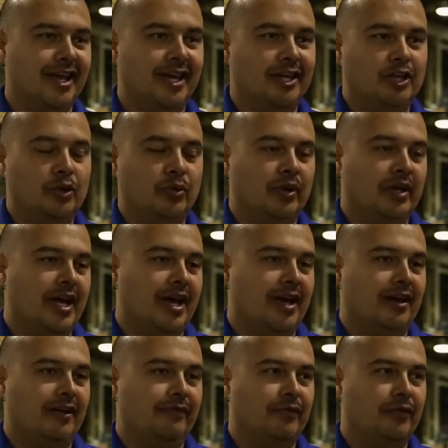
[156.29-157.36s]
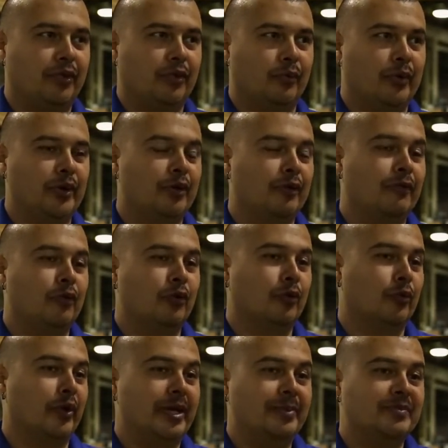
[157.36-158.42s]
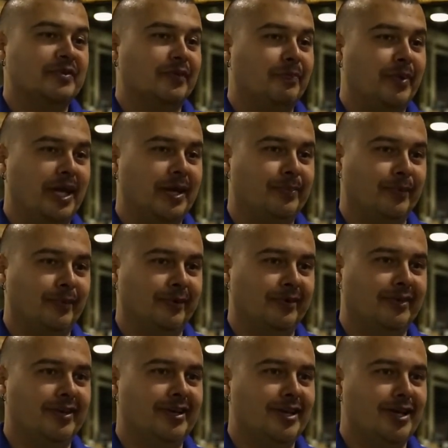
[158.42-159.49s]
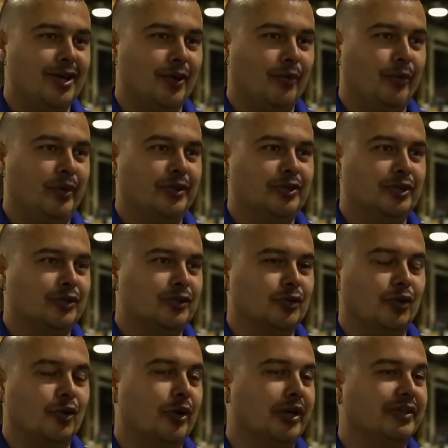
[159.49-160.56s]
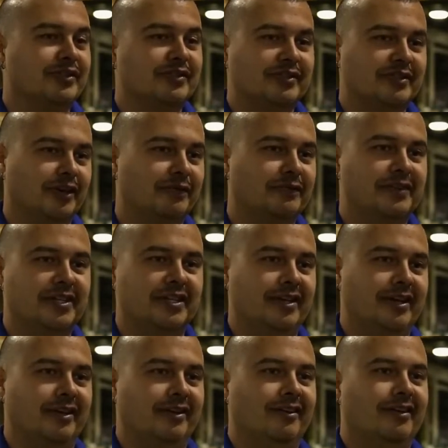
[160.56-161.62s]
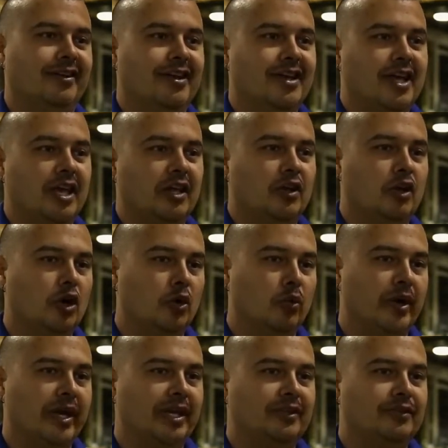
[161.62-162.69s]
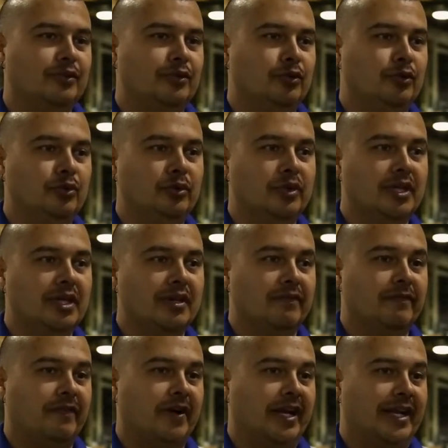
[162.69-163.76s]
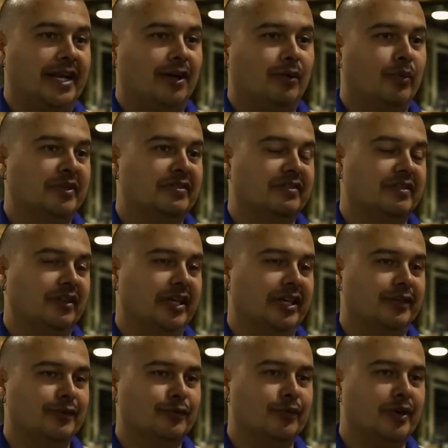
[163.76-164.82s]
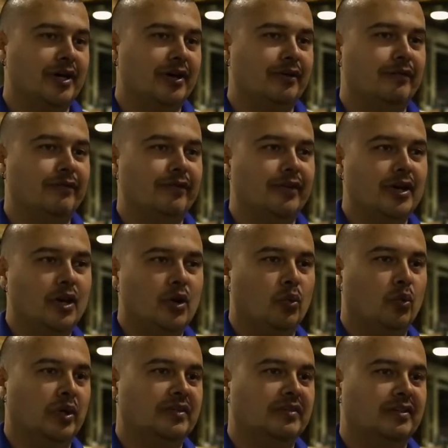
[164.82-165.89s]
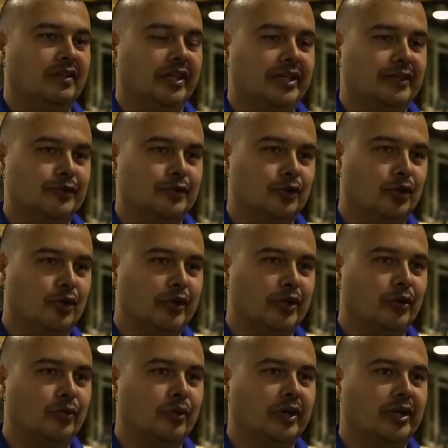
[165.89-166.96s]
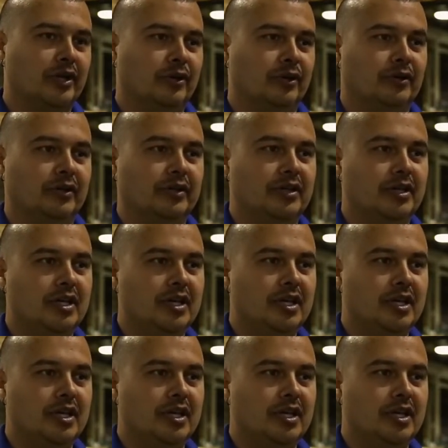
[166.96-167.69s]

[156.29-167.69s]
And you would have 3 or 4 reams of paper with just drawings stuffed in there. No way to find out what's the latest rev, what's the latest drawing you're working on.